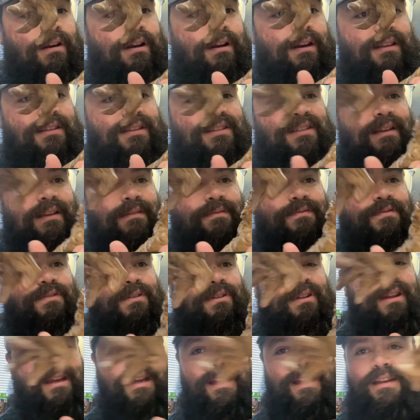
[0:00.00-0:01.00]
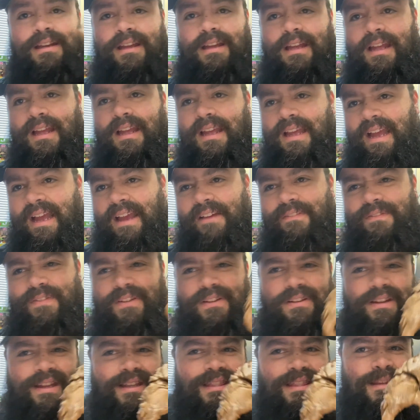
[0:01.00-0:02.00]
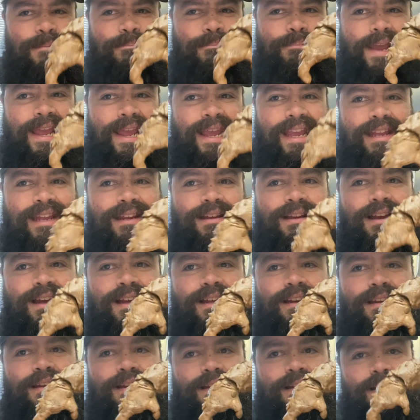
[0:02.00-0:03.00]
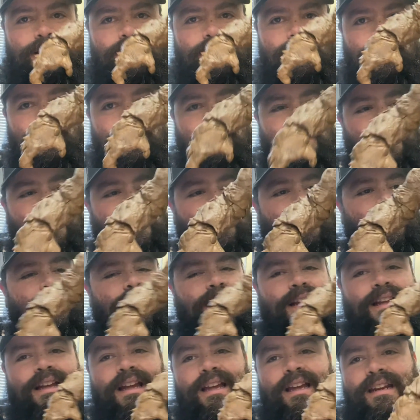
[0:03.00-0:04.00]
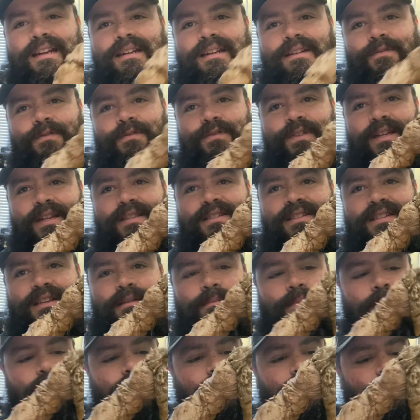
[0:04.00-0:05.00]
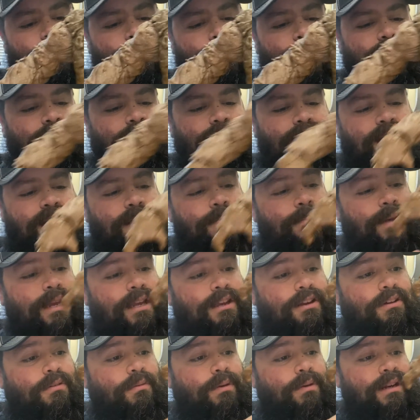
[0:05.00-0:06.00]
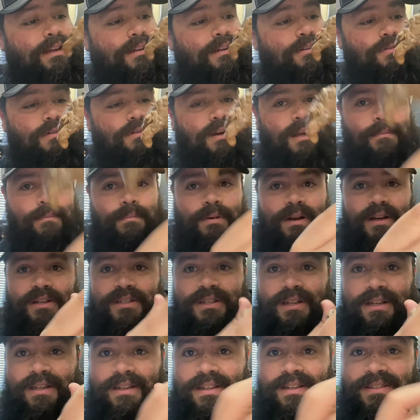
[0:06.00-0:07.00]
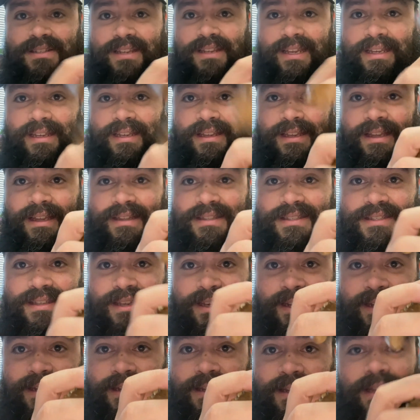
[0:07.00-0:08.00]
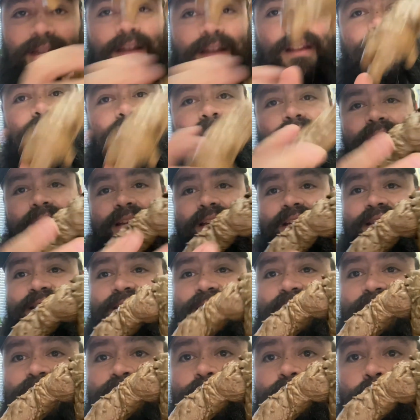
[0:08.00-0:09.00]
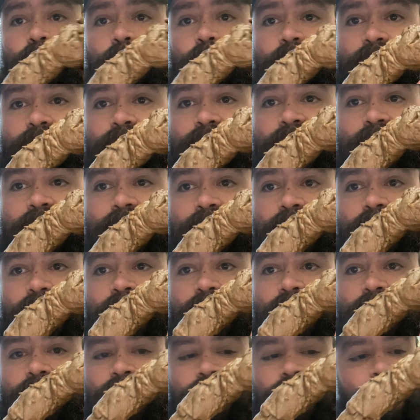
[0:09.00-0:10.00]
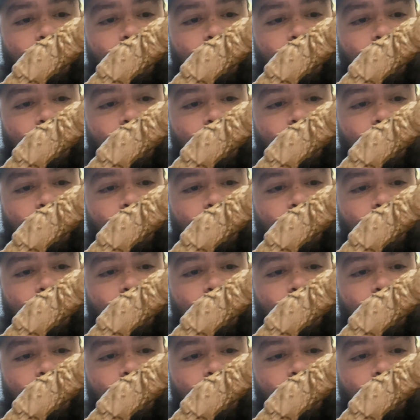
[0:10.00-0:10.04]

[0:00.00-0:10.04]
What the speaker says: except for like, I feel like the paint kind of defeats him a little bit. Like, I might go in and dry brush it, because like, it's like, this is really good,